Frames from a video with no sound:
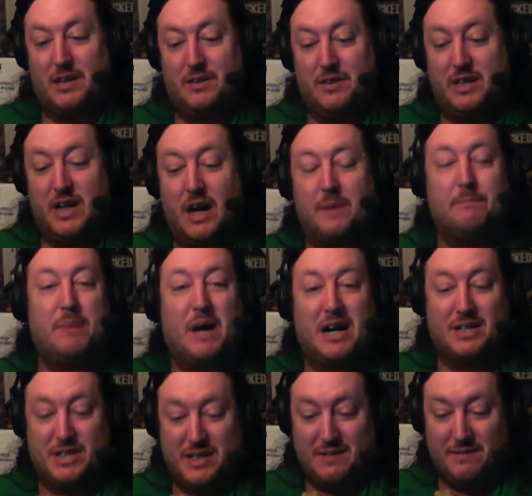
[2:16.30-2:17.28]
the
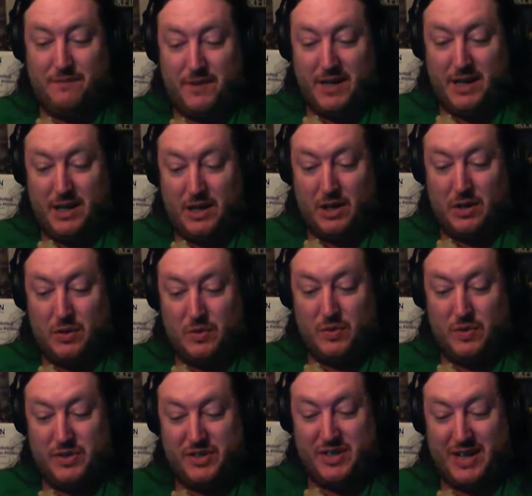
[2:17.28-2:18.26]
unboxing
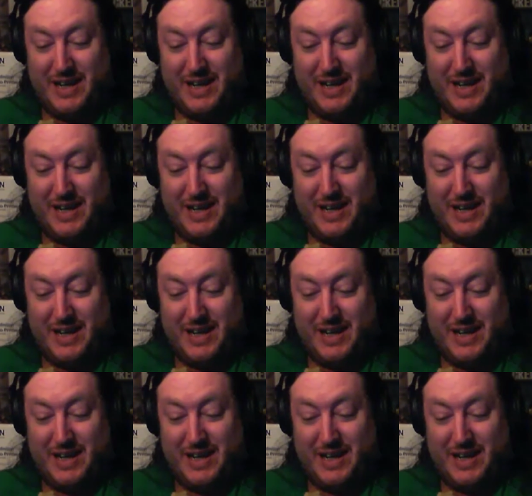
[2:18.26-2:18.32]
videos,